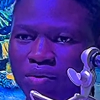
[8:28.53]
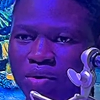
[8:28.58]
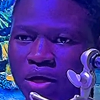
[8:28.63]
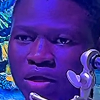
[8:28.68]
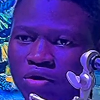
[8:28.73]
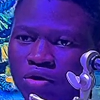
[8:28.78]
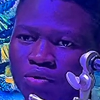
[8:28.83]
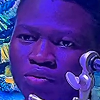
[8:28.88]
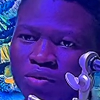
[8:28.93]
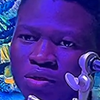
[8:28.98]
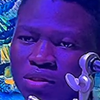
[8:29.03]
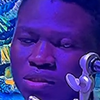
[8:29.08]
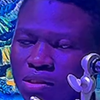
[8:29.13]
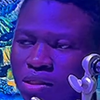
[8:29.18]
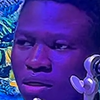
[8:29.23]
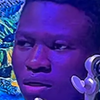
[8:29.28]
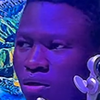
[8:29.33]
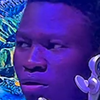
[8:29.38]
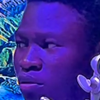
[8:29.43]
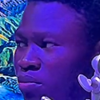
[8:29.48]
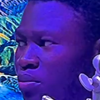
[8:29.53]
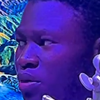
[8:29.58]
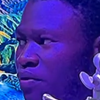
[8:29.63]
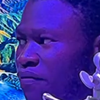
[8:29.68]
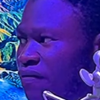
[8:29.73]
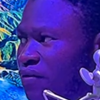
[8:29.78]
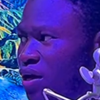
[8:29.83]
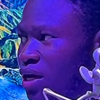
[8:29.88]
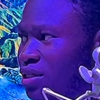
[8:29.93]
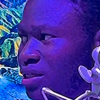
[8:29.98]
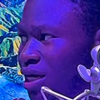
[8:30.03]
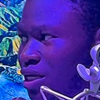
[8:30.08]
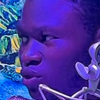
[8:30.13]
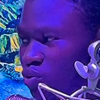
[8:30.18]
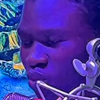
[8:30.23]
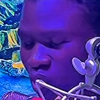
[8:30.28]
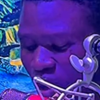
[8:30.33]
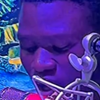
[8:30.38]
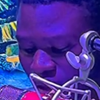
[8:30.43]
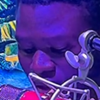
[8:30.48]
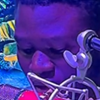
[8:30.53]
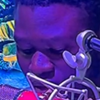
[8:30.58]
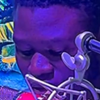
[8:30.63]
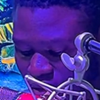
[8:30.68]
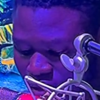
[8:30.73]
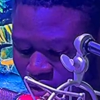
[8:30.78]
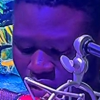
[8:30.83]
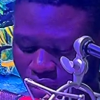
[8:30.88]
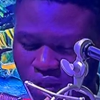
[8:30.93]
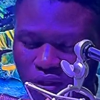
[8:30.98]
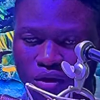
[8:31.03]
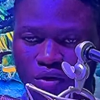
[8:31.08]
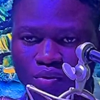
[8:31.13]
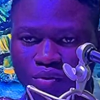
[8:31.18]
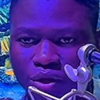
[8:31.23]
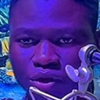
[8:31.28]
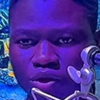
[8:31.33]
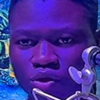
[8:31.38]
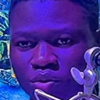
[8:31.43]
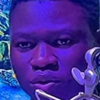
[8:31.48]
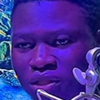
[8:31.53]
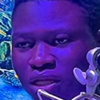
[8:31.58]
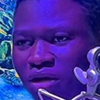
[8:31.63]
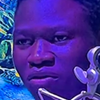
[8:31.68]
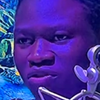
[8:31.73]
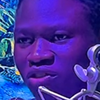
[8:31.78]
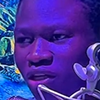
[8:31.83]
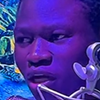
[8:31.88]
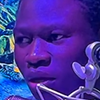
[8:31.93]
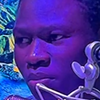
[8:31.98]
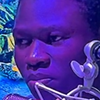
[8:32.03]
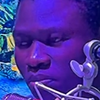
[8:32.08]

done with A flat as 1. We are done with F sharp.